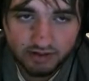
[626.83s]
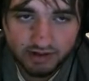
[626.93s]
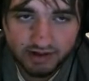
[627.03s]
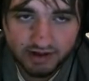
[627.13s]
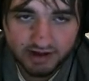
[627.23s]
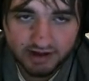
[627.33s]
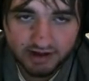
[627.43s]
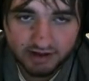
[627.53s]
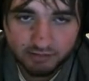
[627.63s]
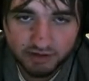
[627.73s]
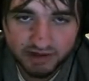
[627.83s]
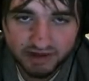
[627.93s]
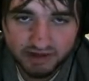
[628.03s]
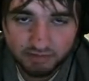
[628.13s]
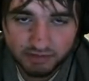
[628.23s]
I
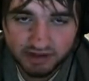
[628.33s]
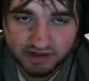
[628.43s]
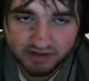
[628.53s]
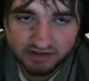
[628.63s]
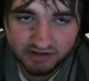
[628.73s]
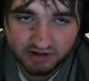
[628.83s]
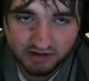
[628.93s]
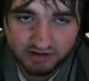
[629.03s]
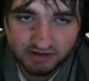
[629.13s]
might be stuck.